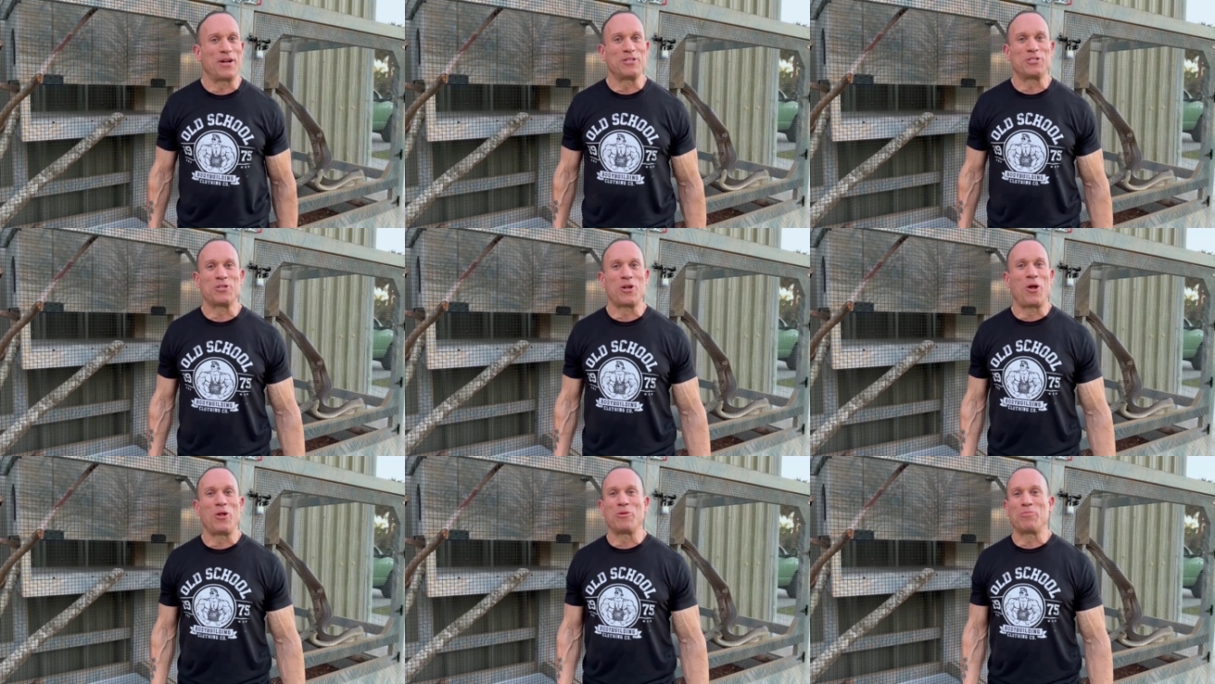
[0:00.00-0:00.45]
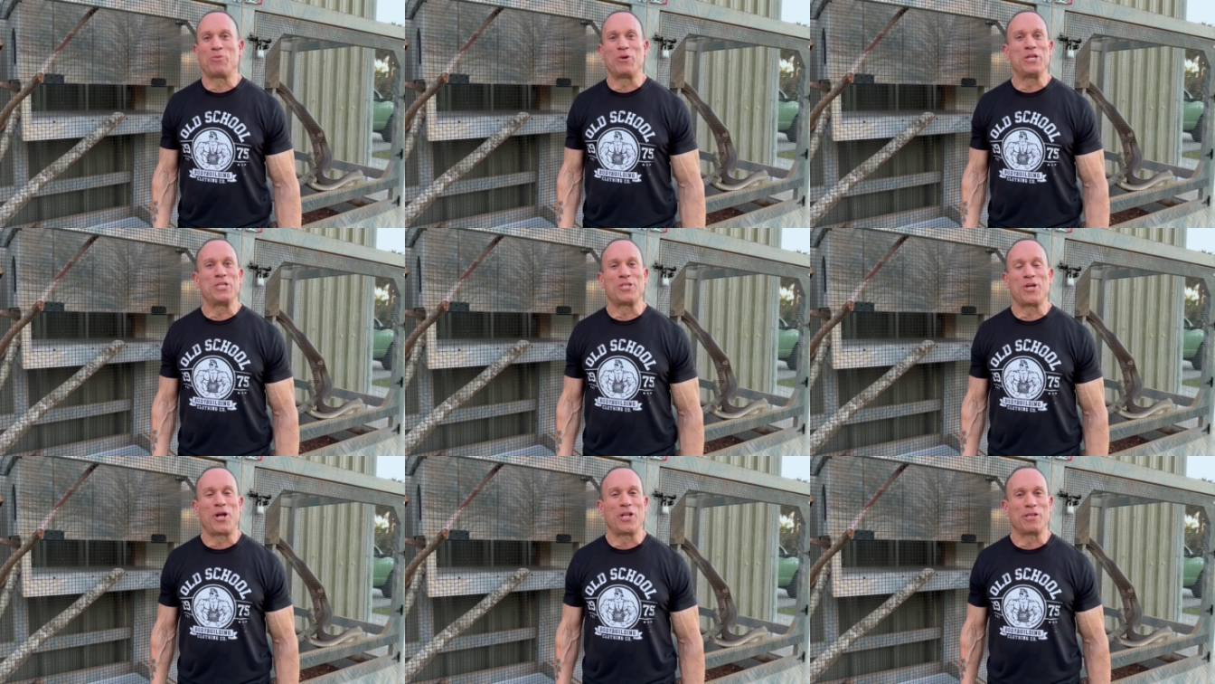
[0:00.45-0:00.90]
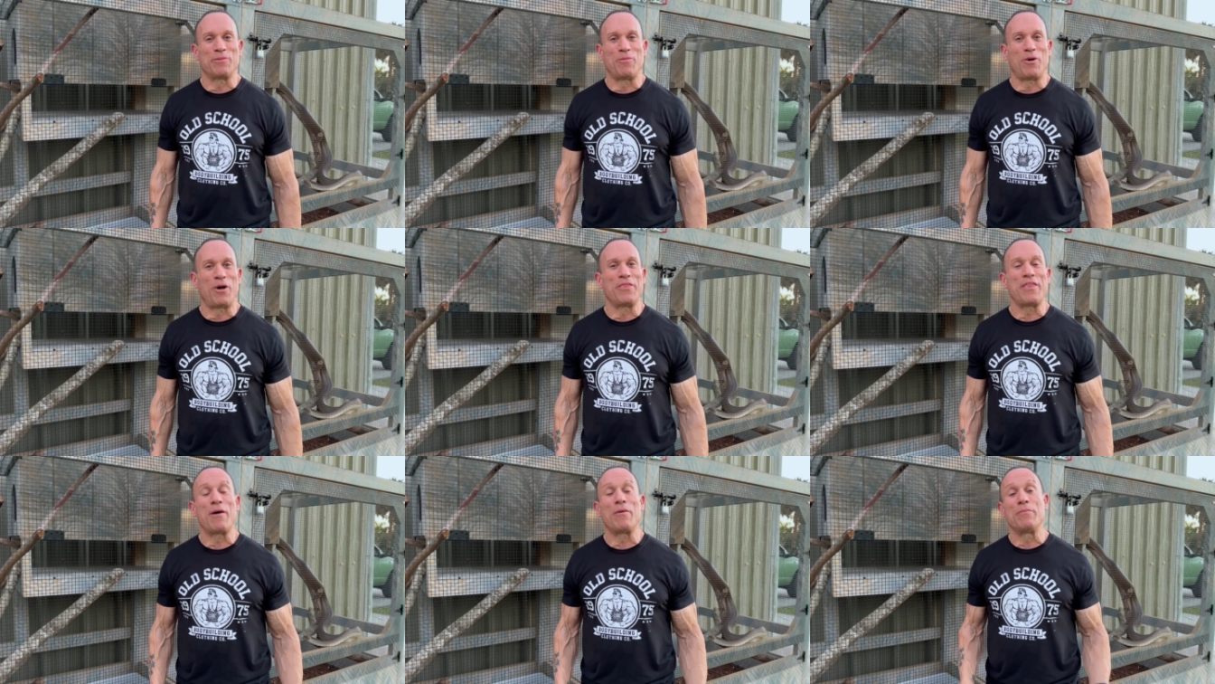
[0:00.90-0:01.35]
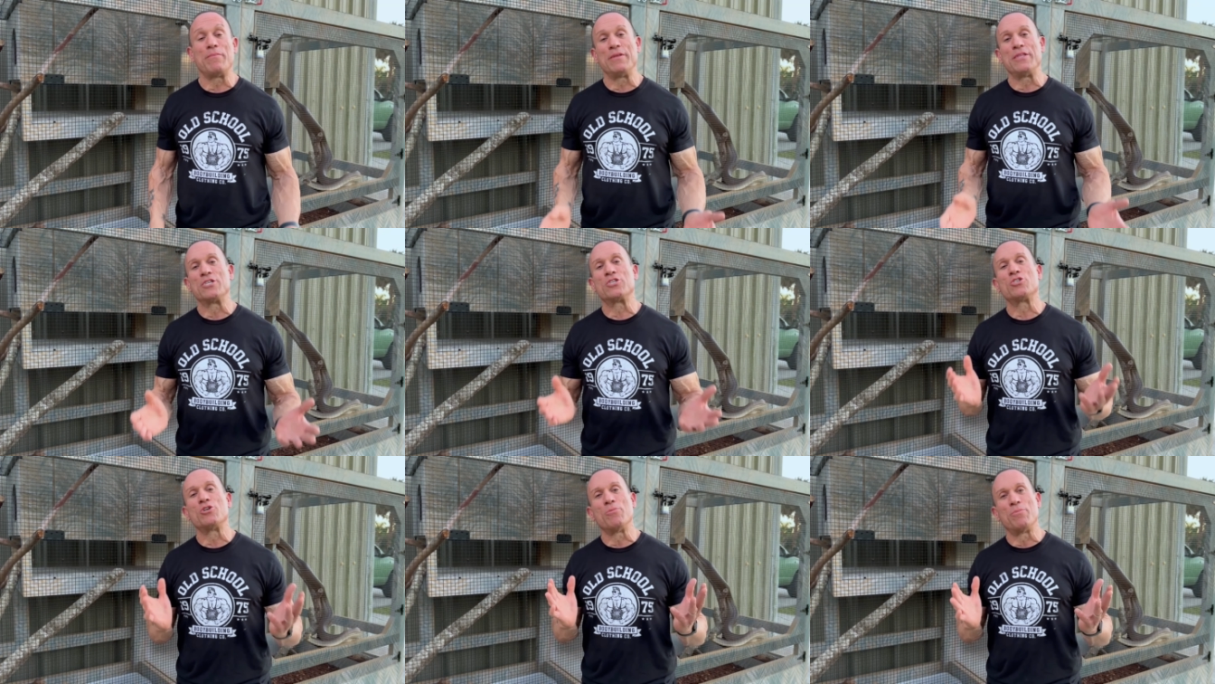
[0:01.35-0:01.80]
and sold, pre-sold them all, that would be
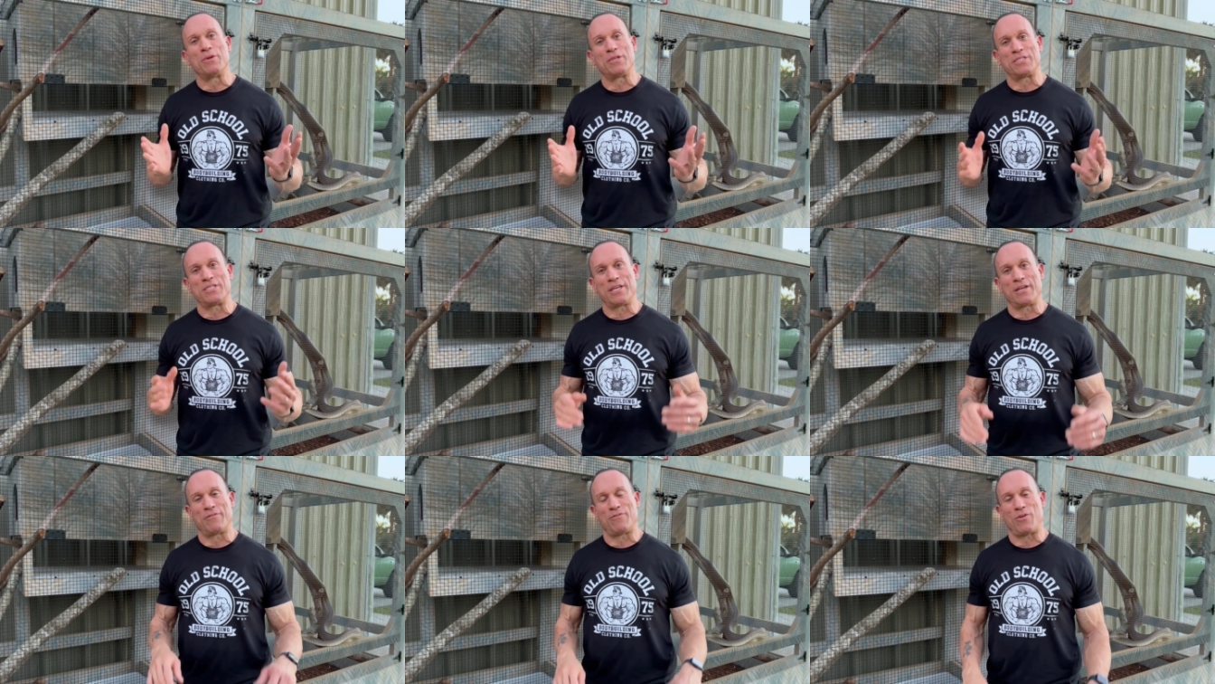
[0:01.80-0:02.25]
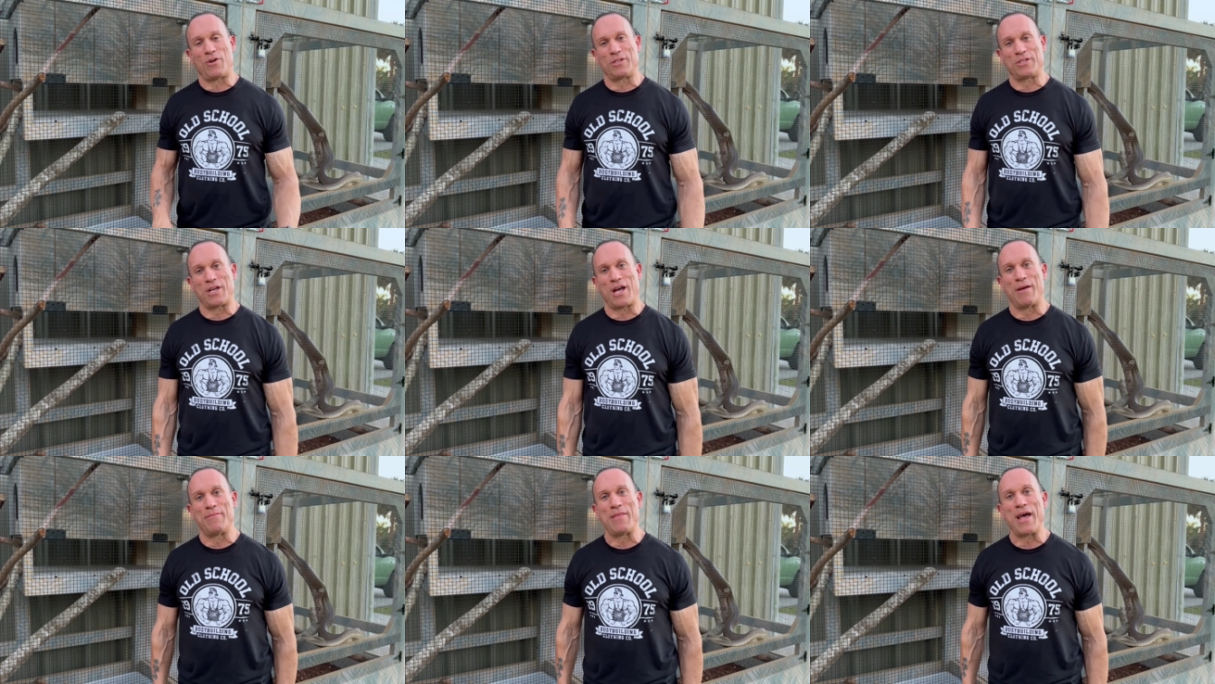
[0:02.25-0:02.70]
the stupidest thing of all time.